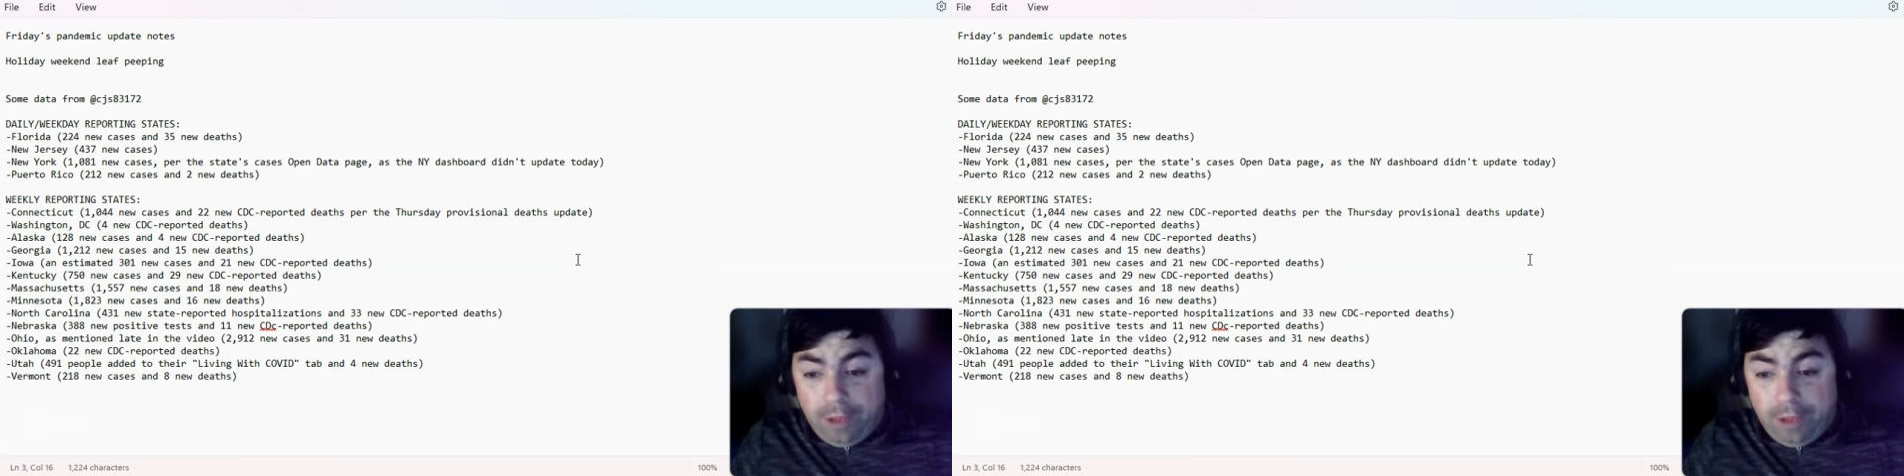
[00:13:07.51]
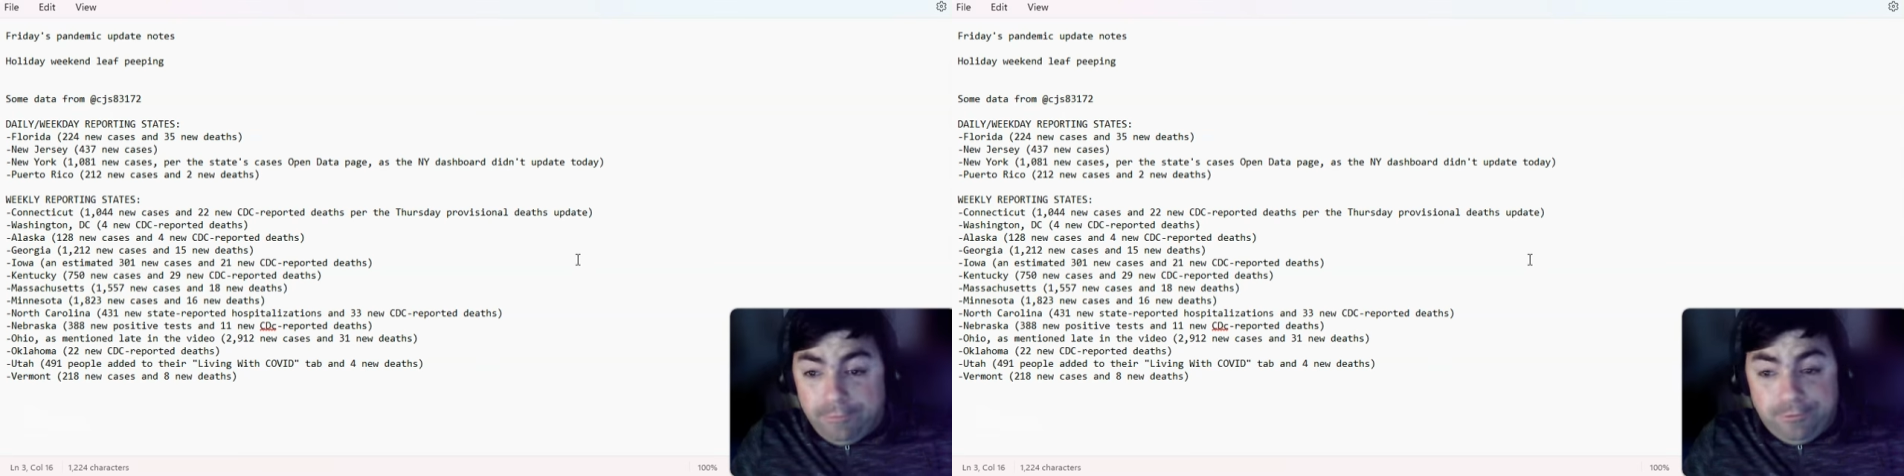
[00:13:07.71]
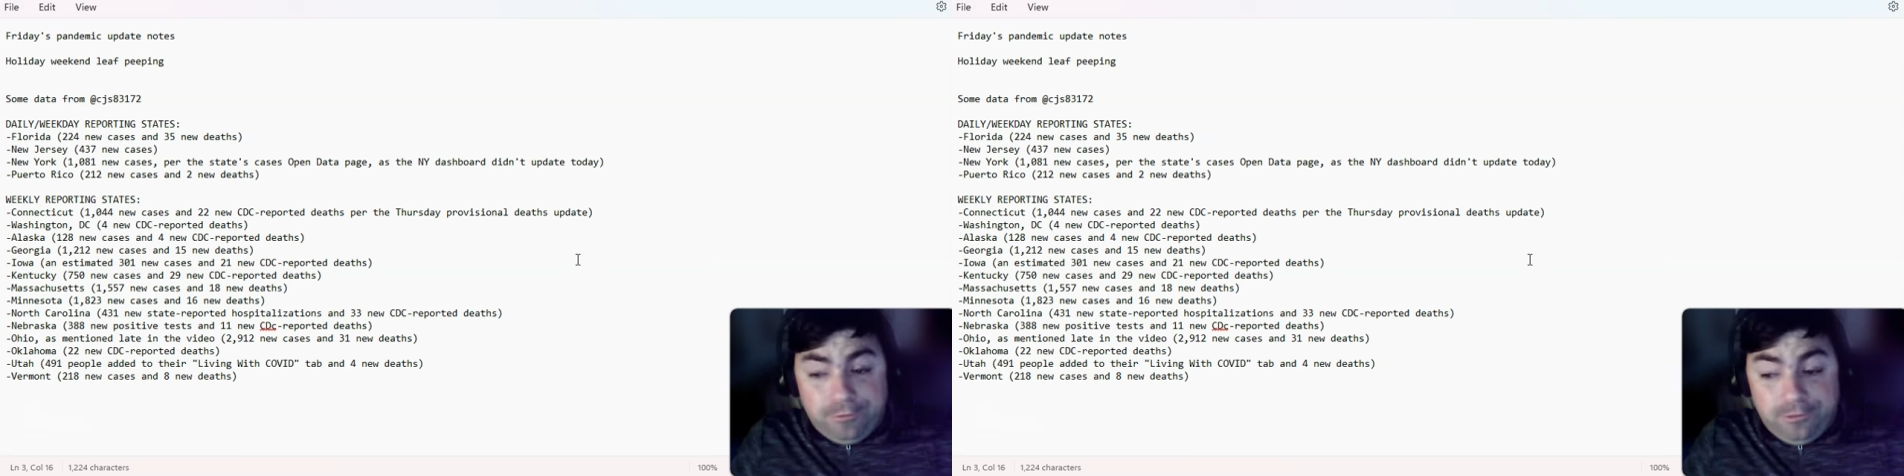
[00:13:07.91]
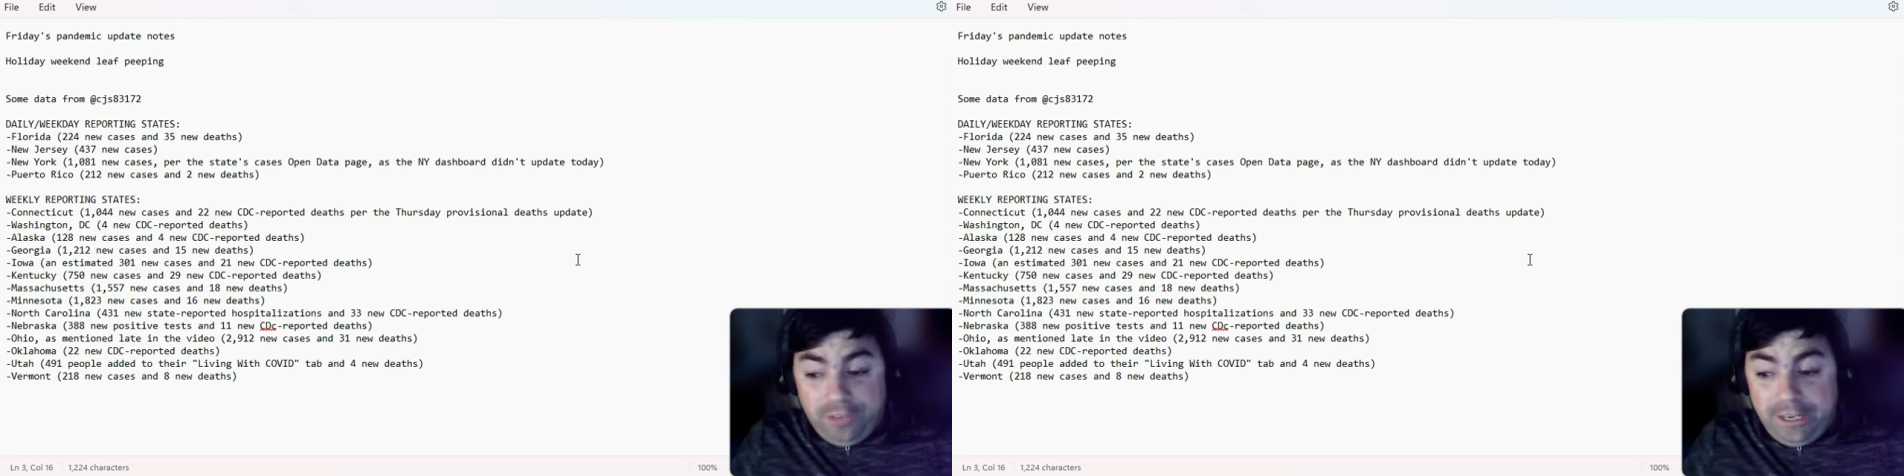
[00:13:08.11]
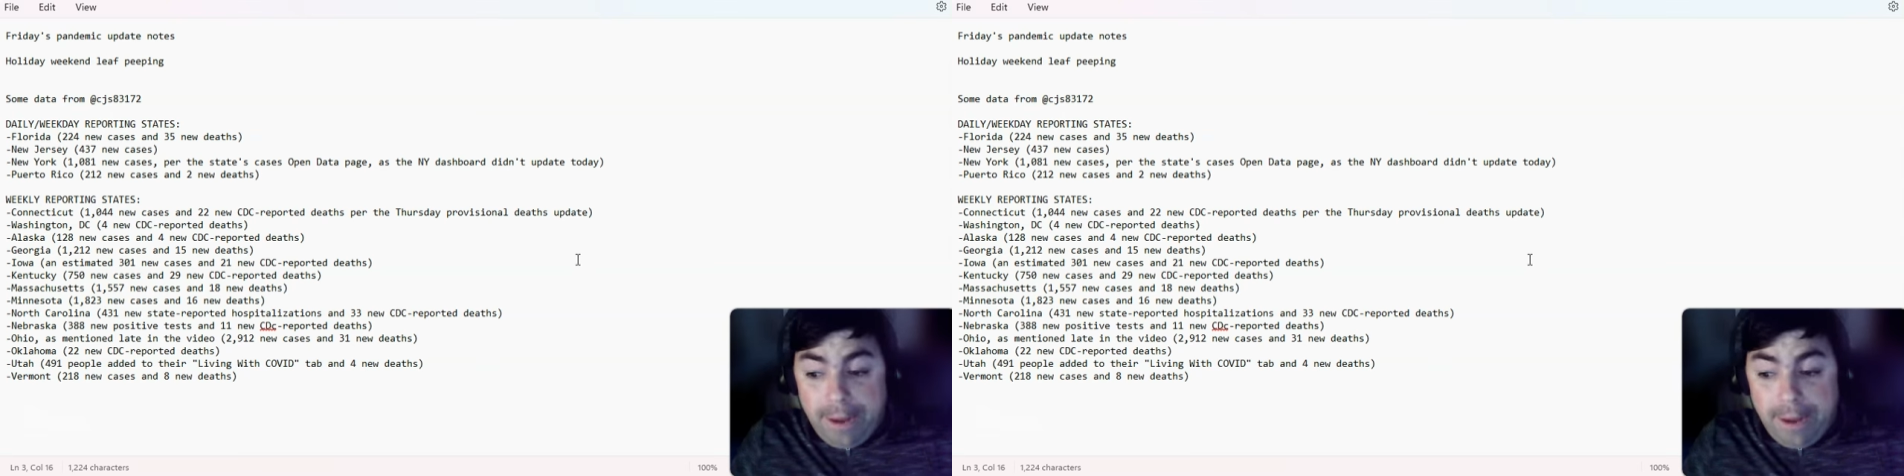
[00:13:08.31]
I've
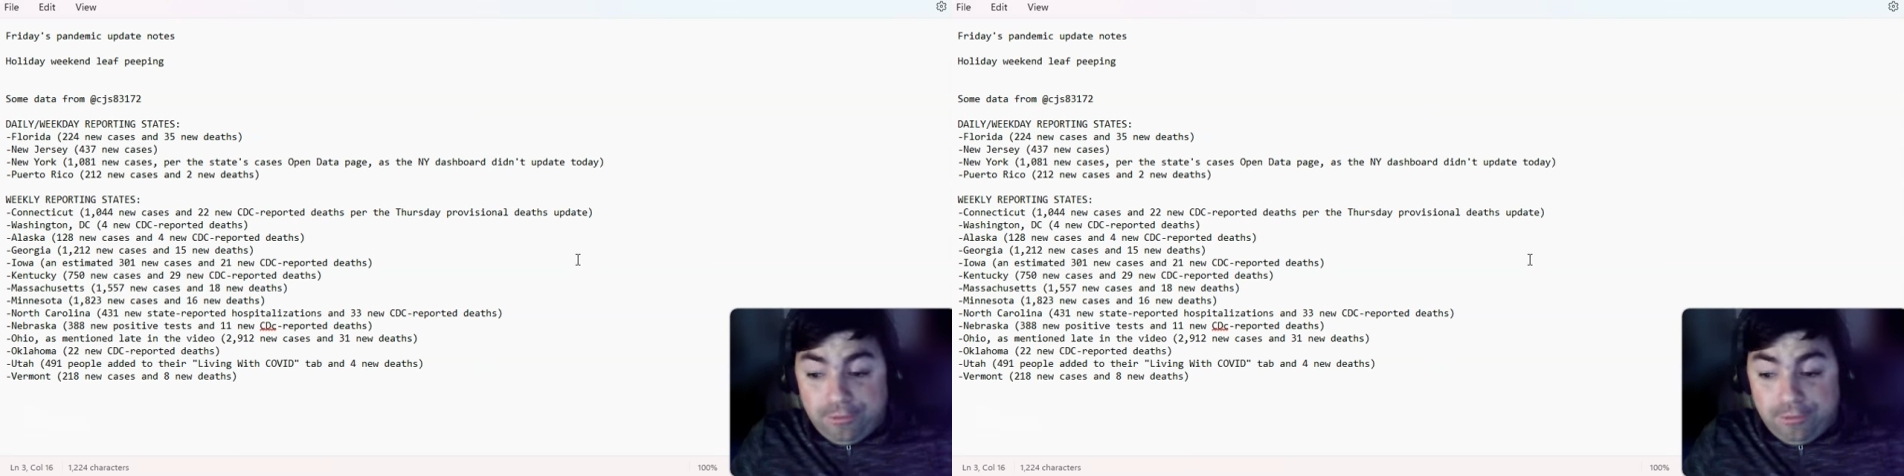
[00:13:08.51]
seen the map.